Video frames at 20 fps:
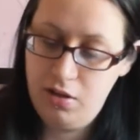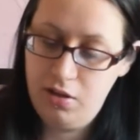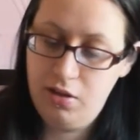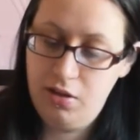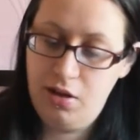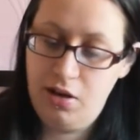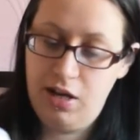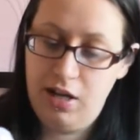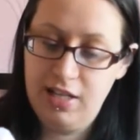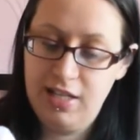
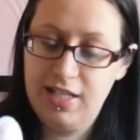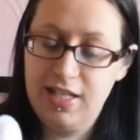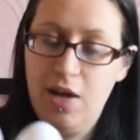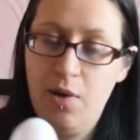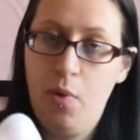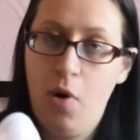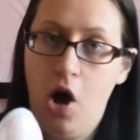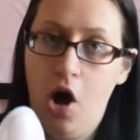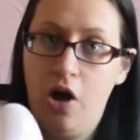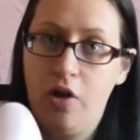They're like
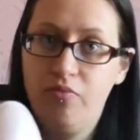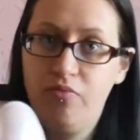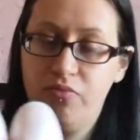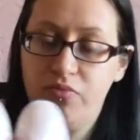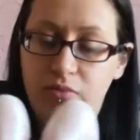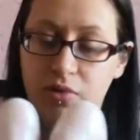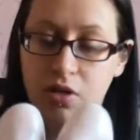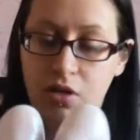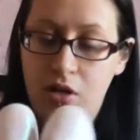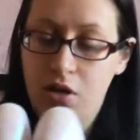slip-on.
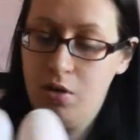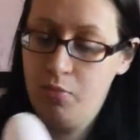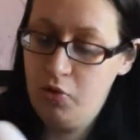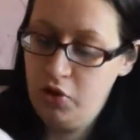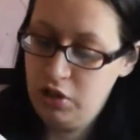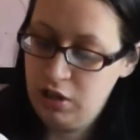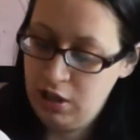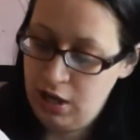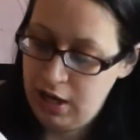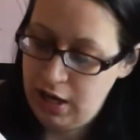
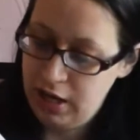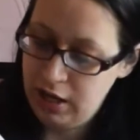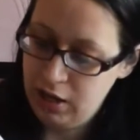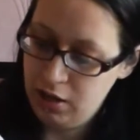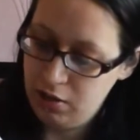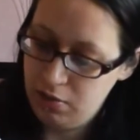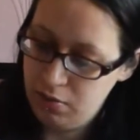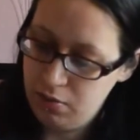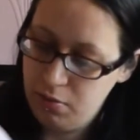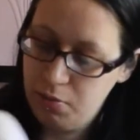They're like
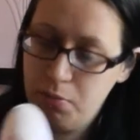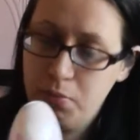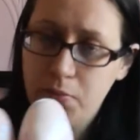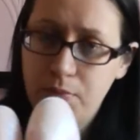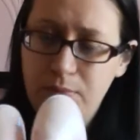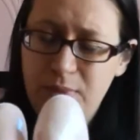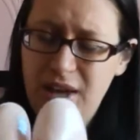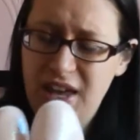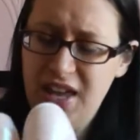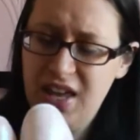
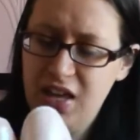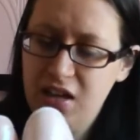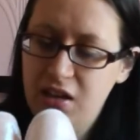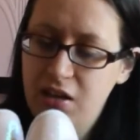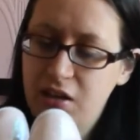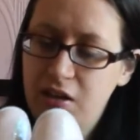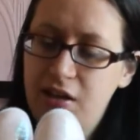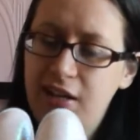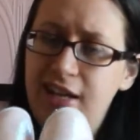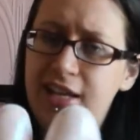pink
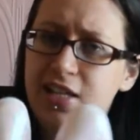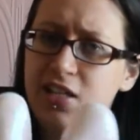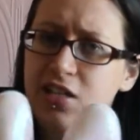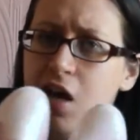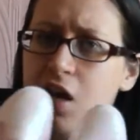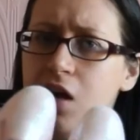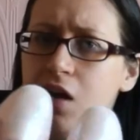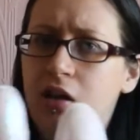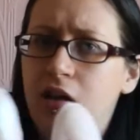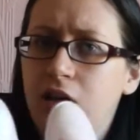
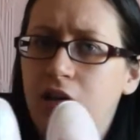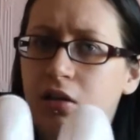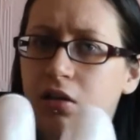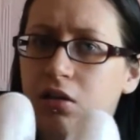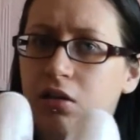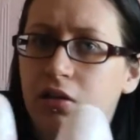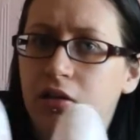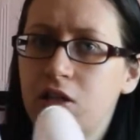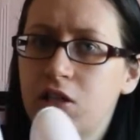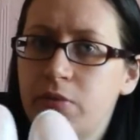glitter,
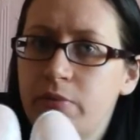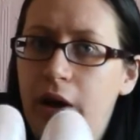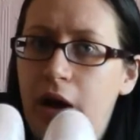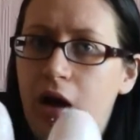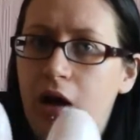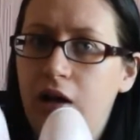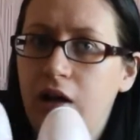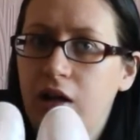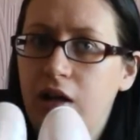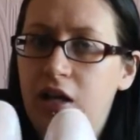
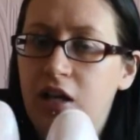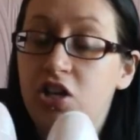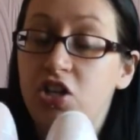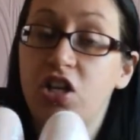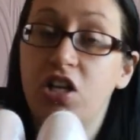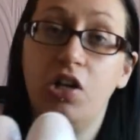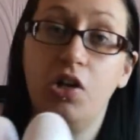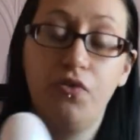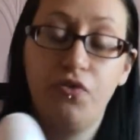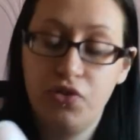sparkly.
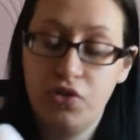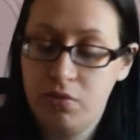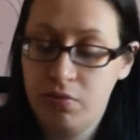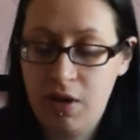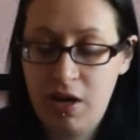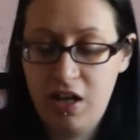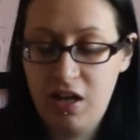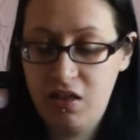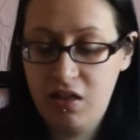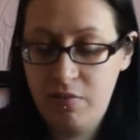She loves
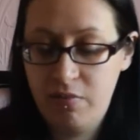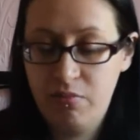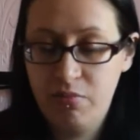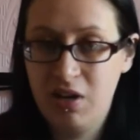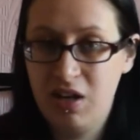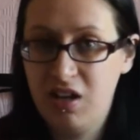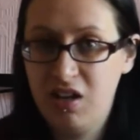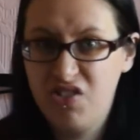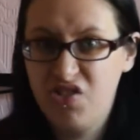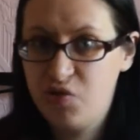anything
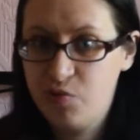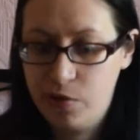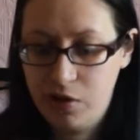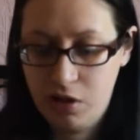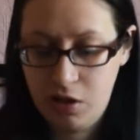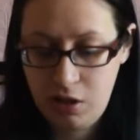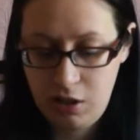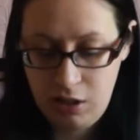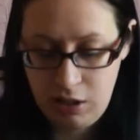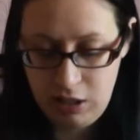pink and
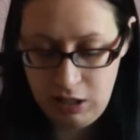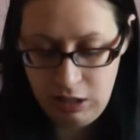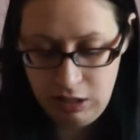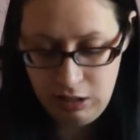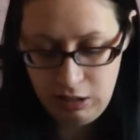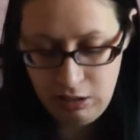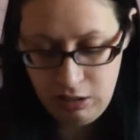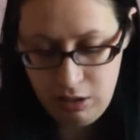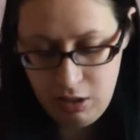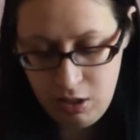sparkly.
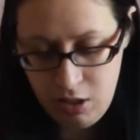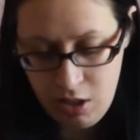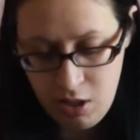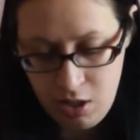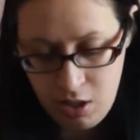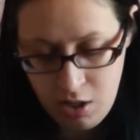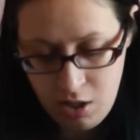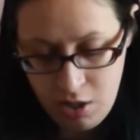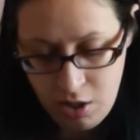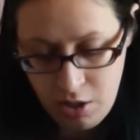
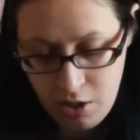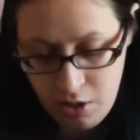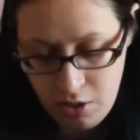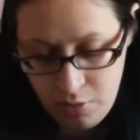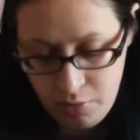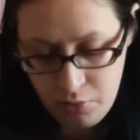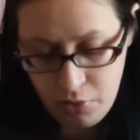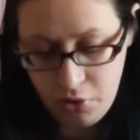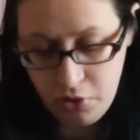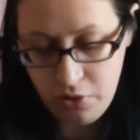
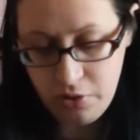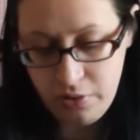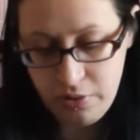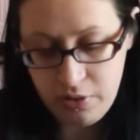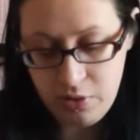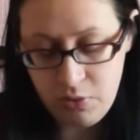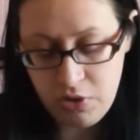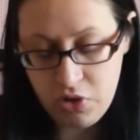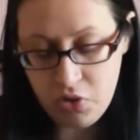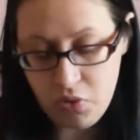But
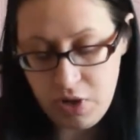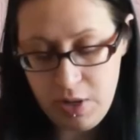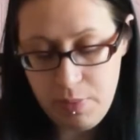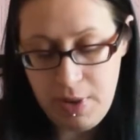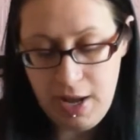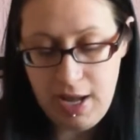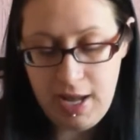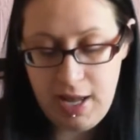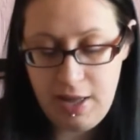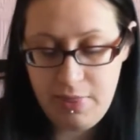they were
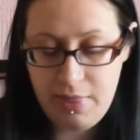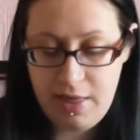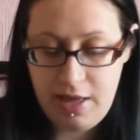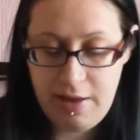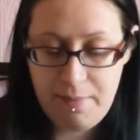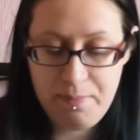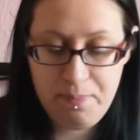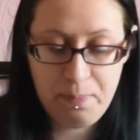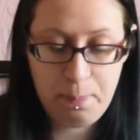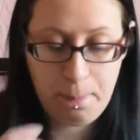£3
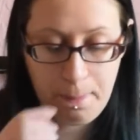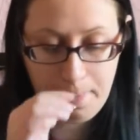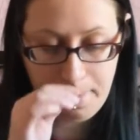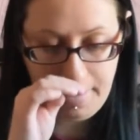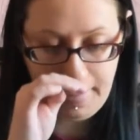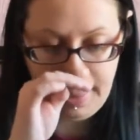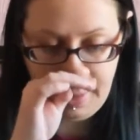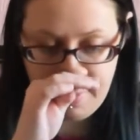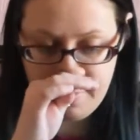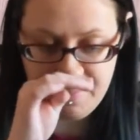then.
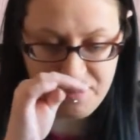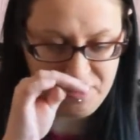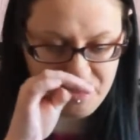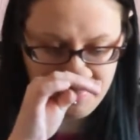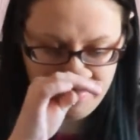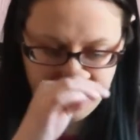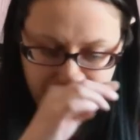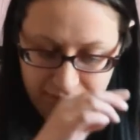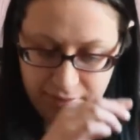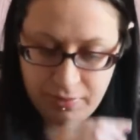
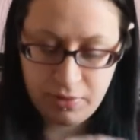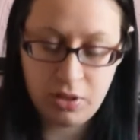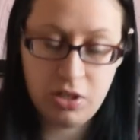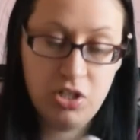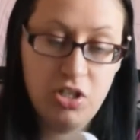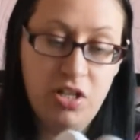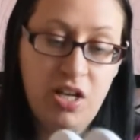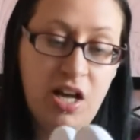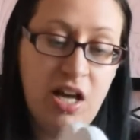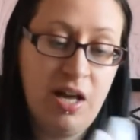
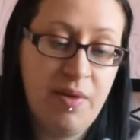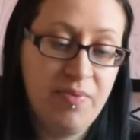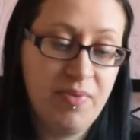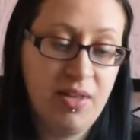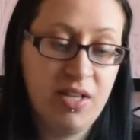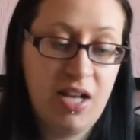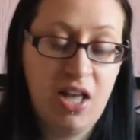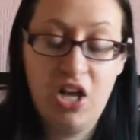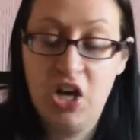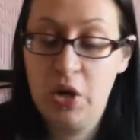But yeah, I
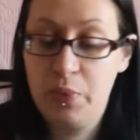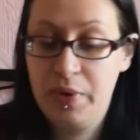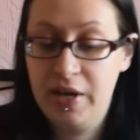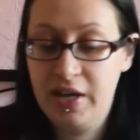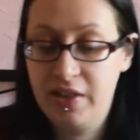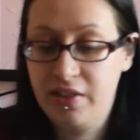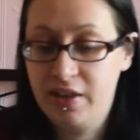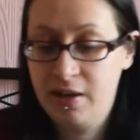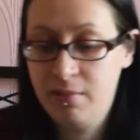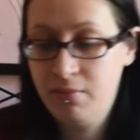let her
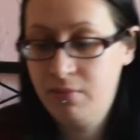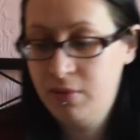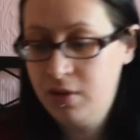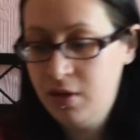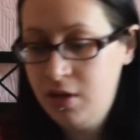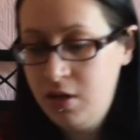pick them.